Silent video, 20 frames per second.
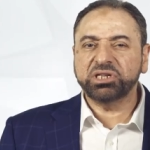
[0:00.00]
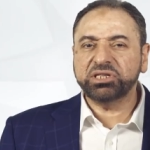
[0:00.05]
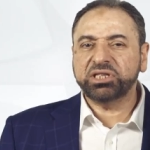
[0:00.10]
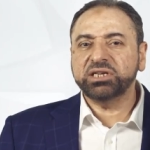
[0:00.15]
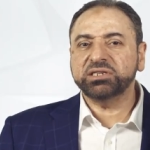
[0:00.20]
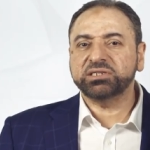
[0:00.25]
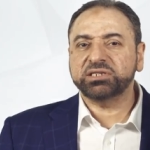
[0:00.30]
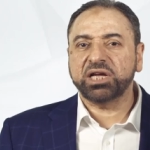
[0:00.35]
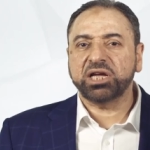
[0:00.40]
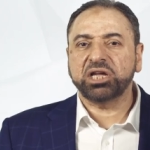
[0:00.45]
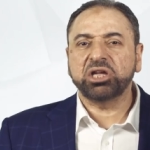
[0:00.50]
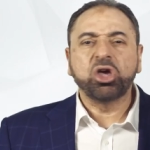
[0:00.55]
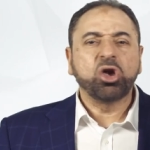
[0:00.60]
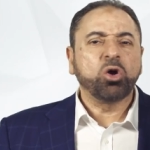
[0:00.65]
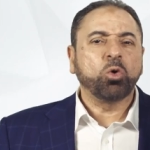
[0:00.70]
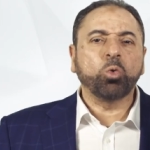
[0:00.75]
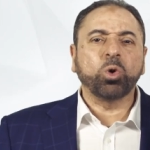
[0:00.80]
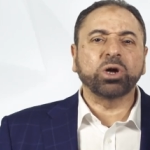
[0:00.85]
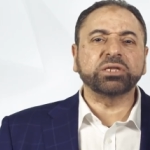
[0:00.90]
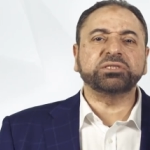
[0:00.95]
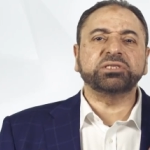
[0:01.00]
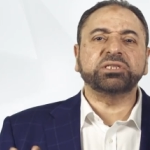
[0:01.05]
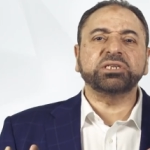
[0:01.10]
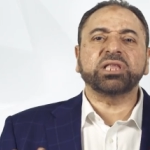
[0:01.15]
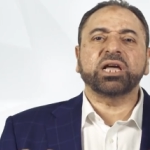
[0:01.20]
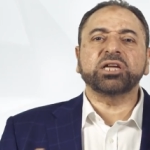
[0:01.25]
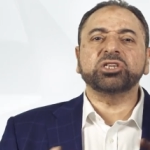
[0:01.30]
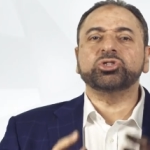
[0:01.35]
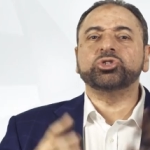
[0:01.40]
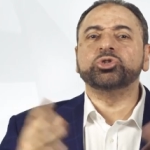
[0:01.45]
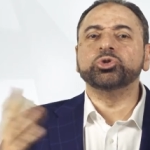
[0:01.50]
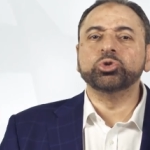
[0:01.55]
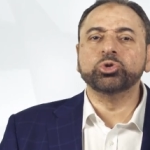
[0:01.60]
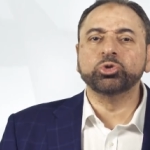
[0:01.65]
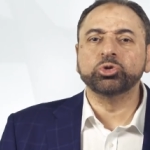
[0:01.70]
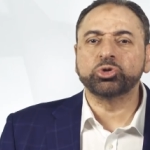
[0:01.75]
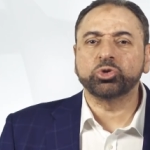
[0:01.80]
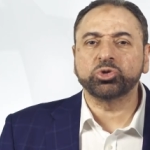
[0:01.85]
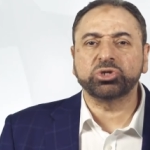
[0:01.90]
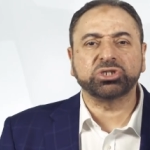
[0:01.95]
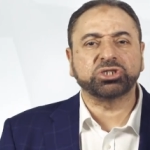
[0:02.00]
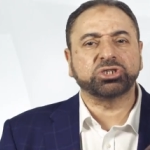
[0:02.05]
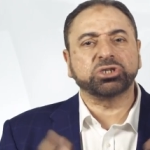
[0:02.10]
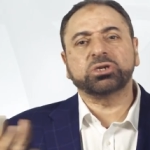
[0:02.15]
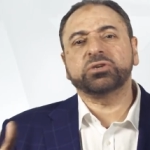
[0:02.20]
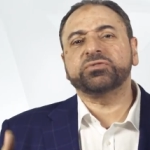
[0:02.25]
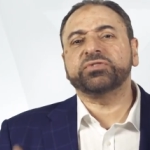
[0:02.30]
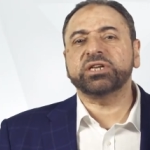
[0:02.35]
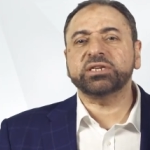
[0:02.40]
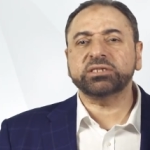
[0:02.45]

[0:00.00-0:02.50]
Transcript: Did he say, what did I do to deserve